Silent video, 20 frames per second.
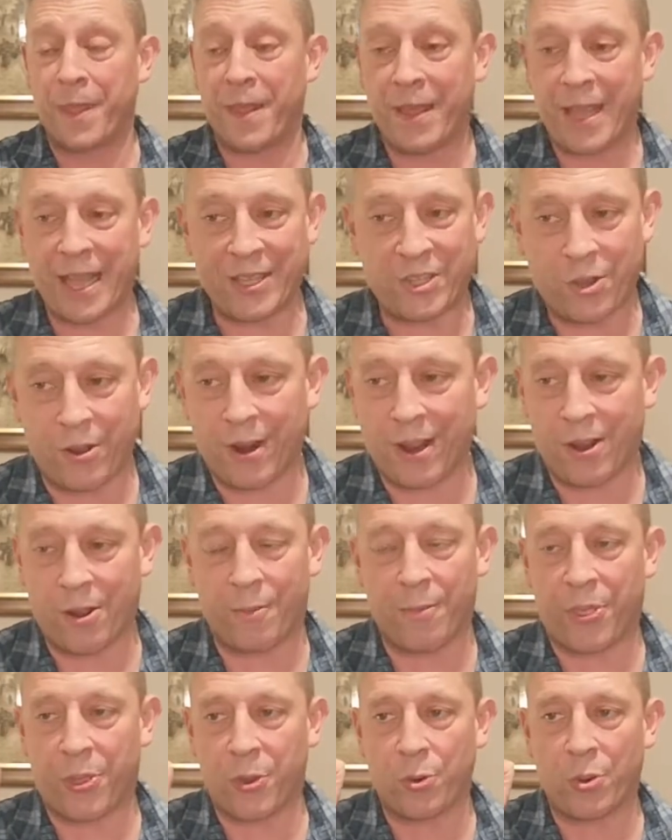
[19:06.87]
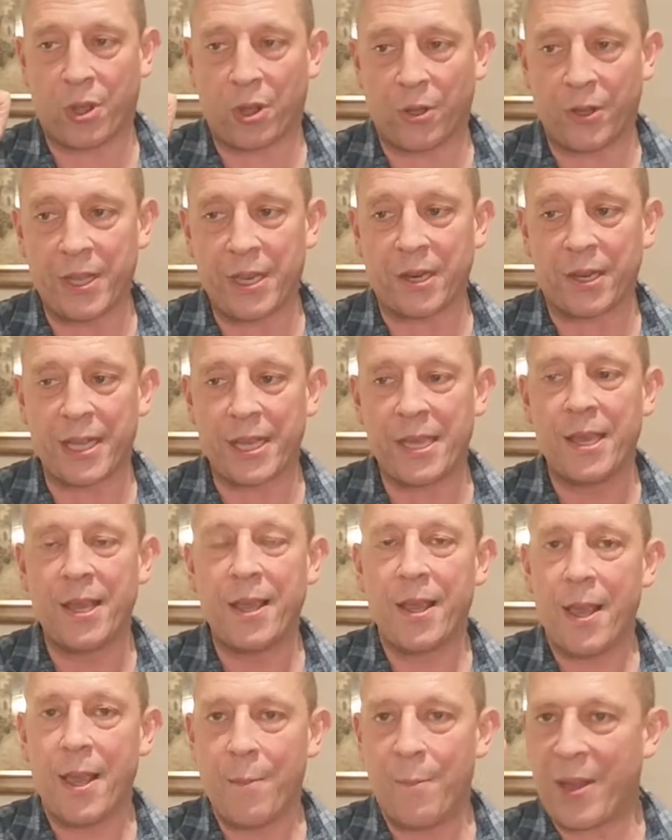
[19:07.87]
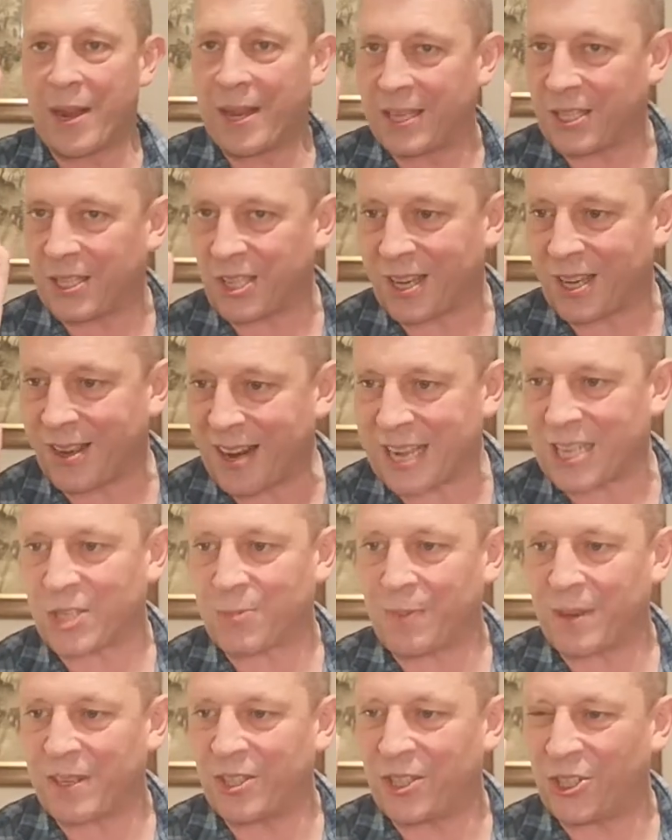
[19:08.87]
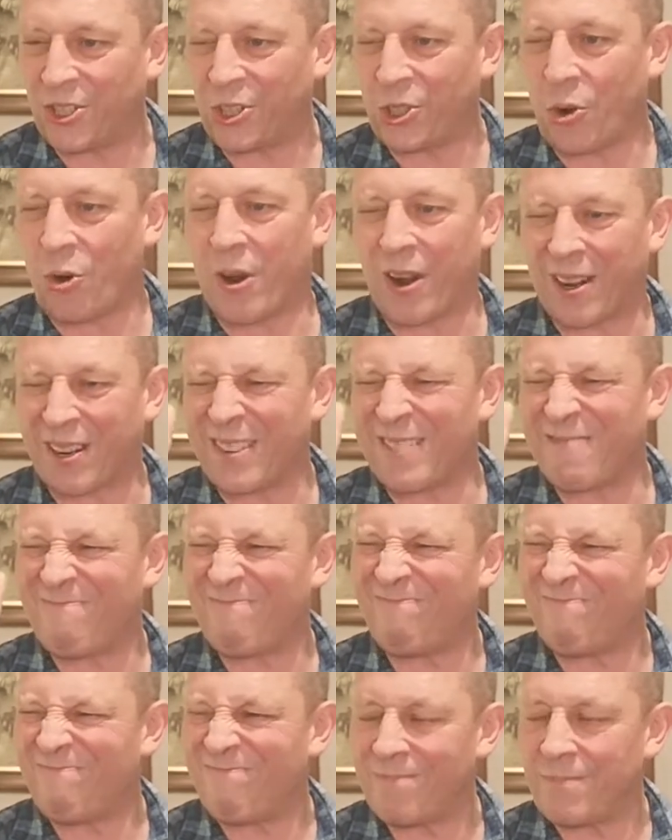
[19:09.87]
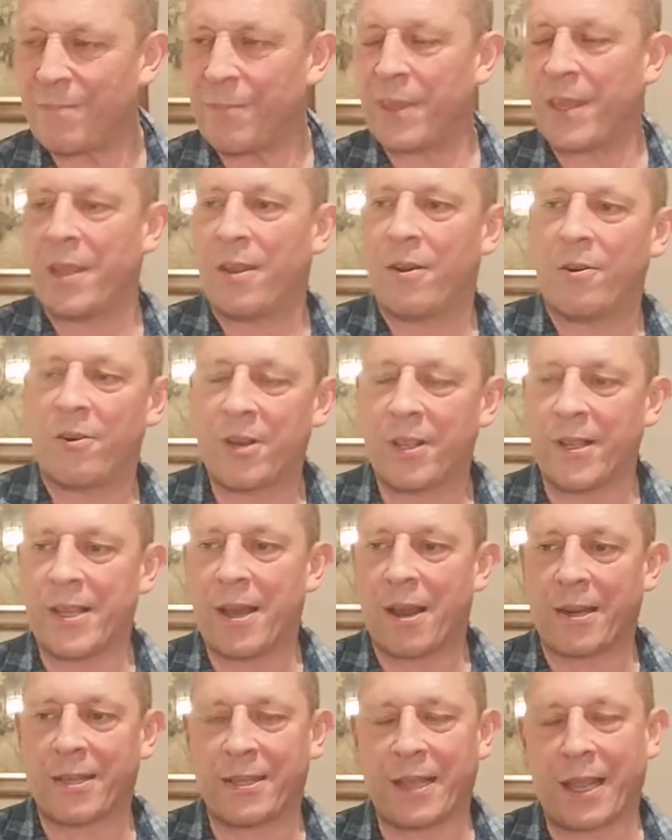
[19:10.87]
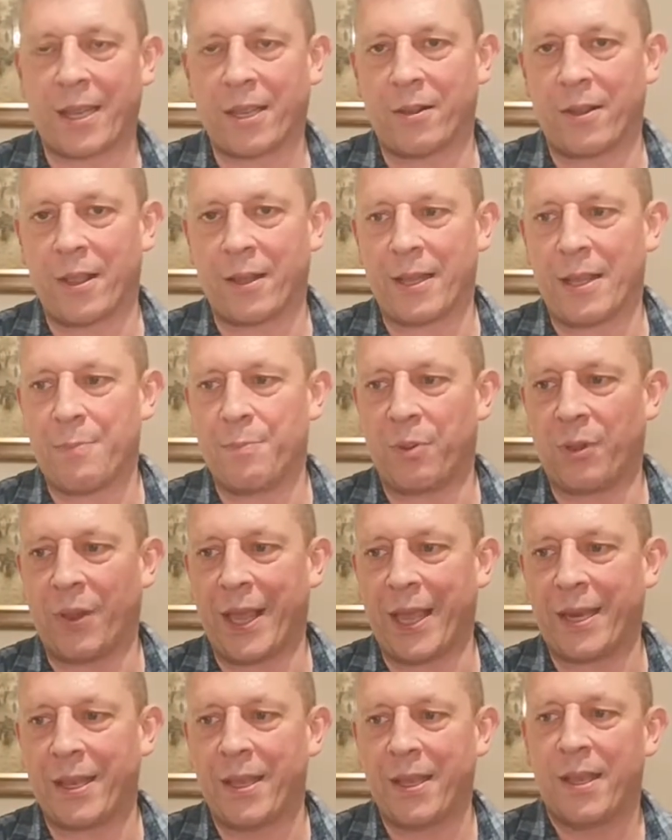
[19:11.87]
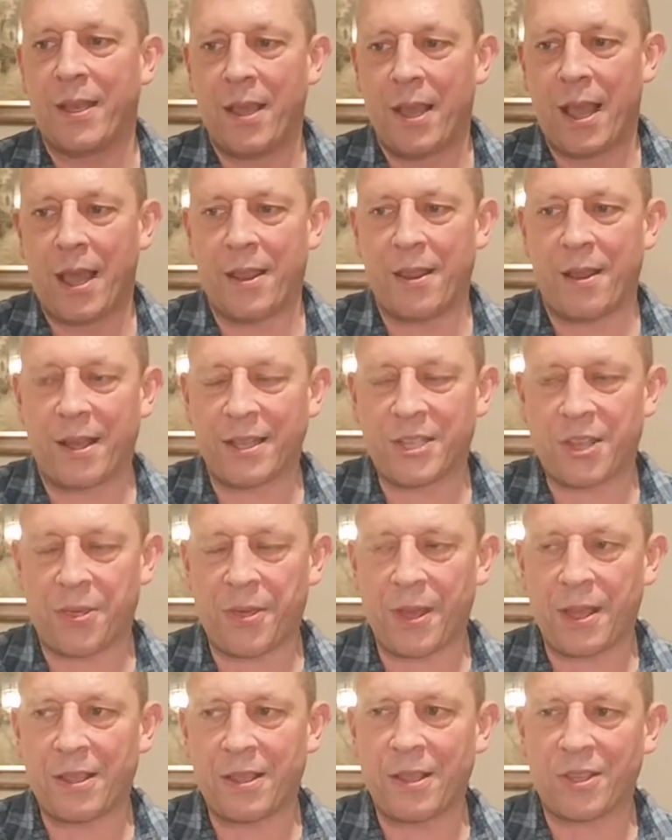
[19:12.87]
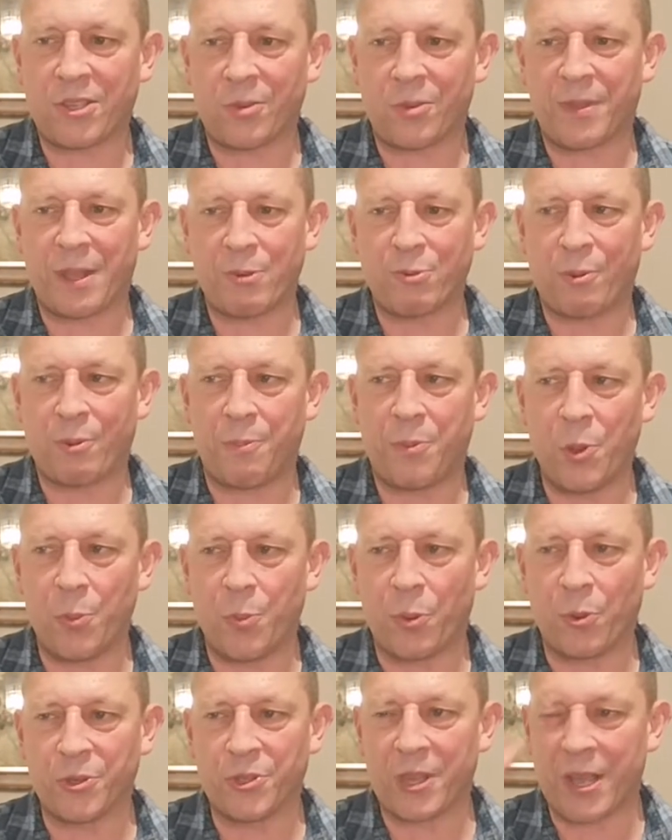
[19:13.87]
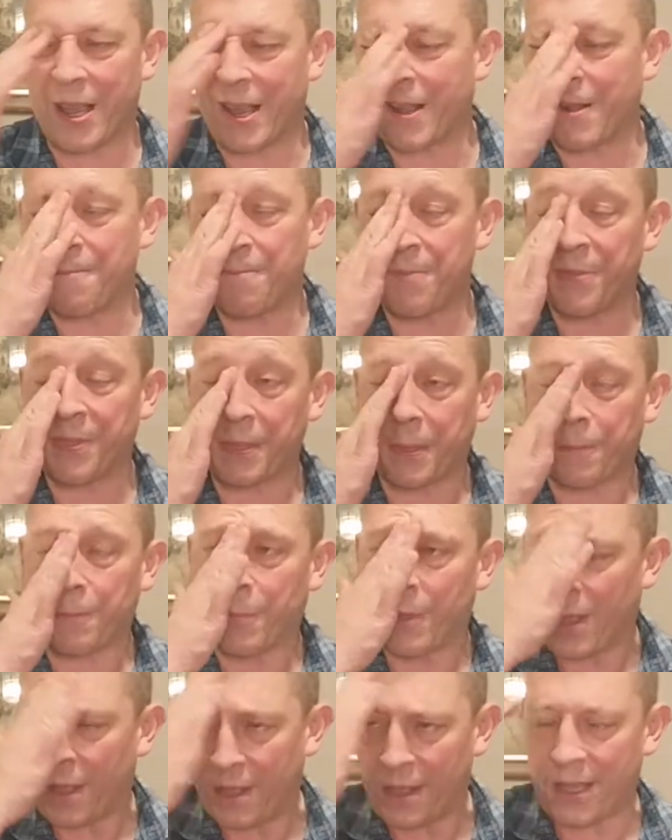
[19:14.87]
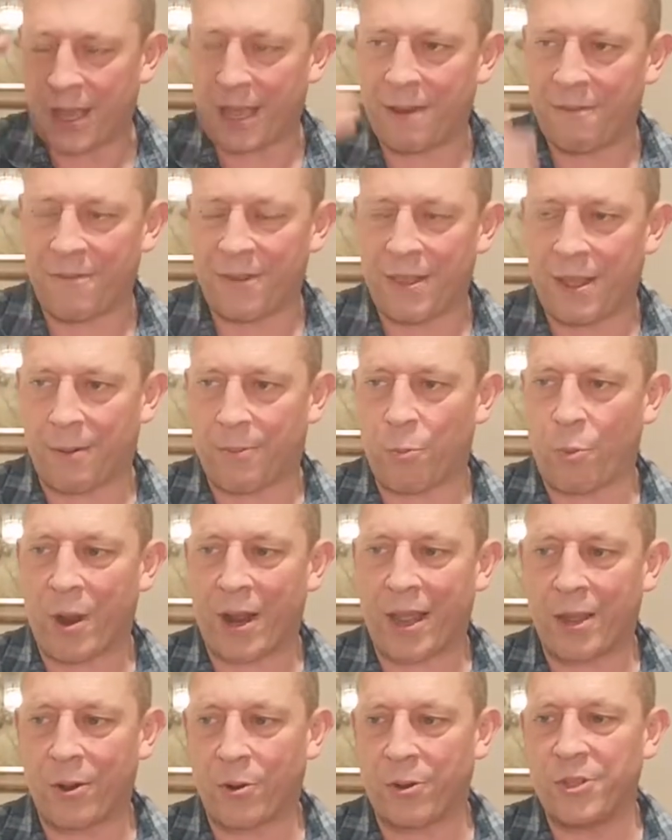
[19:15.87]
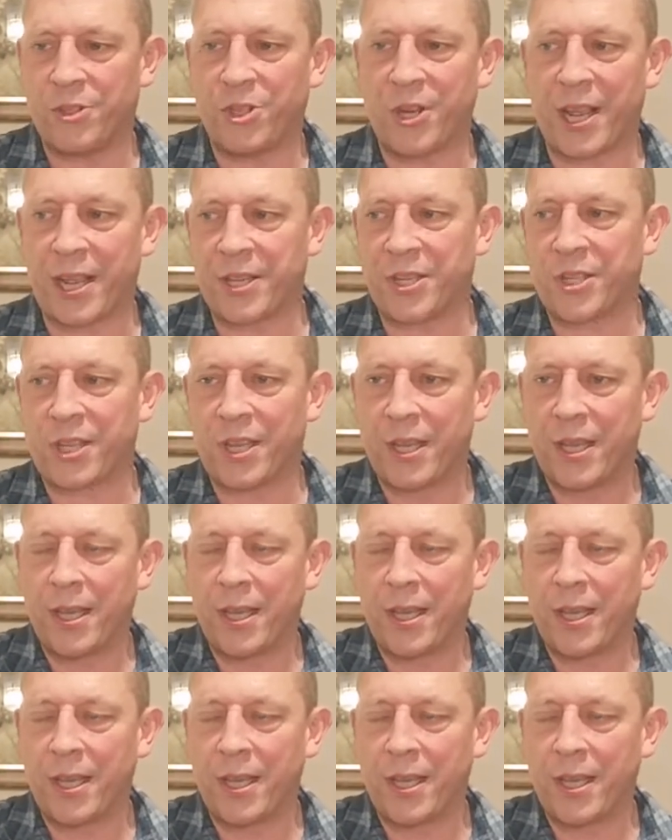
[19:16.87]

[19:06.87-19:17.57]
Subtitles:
It's got to come through clearly, but it's crisp and short, really articulately played. And that's the thing, sometimes with pupils that you can find they're working on jigs,